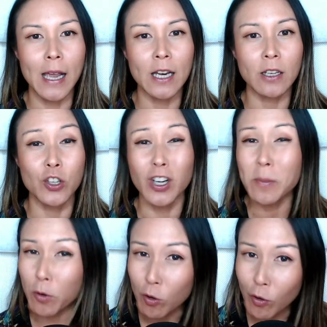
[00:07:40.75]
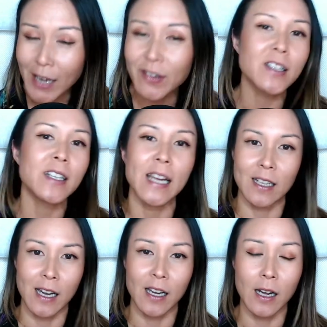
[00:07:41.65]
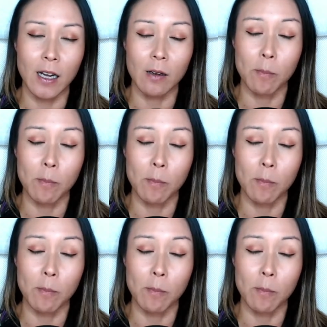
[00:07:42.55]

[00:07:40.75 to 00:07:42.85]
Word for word: and you're going to procrastinate uh,